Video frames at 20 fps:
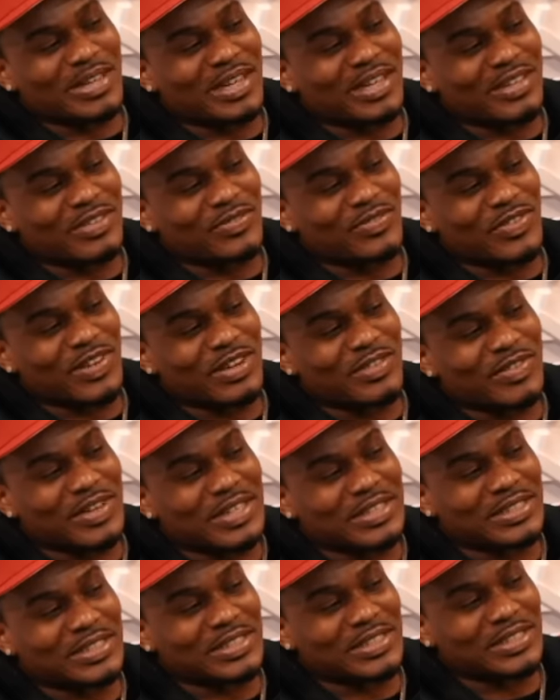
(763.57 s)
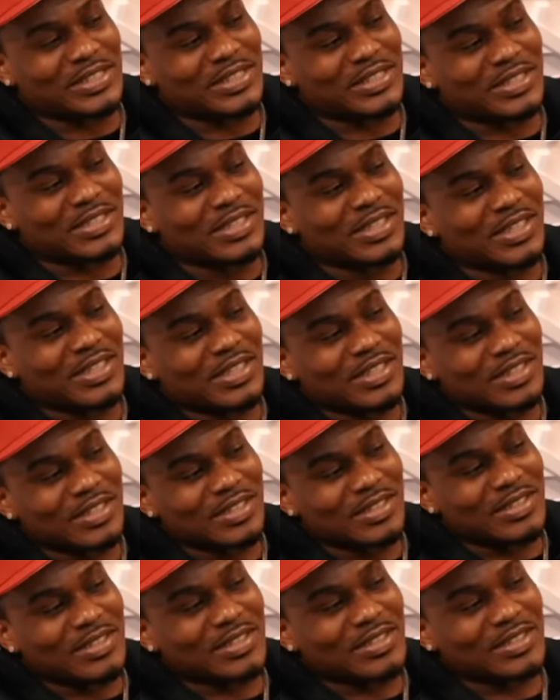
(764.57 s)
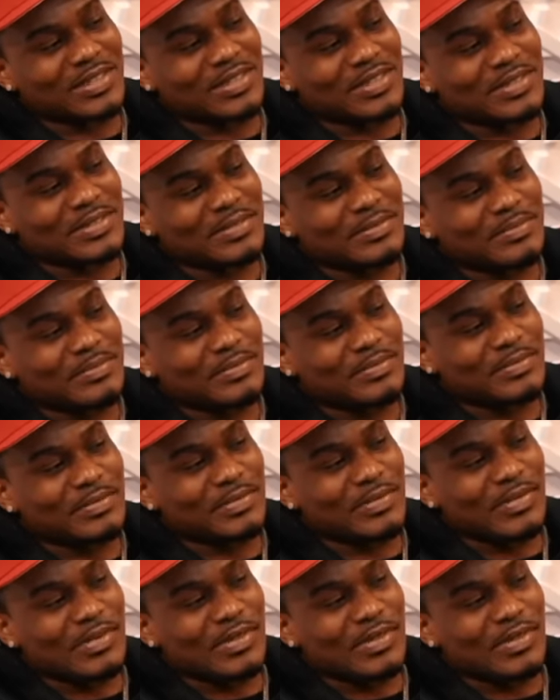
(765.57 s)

about that little five racks. I remember that, but I'm saying, bro, it's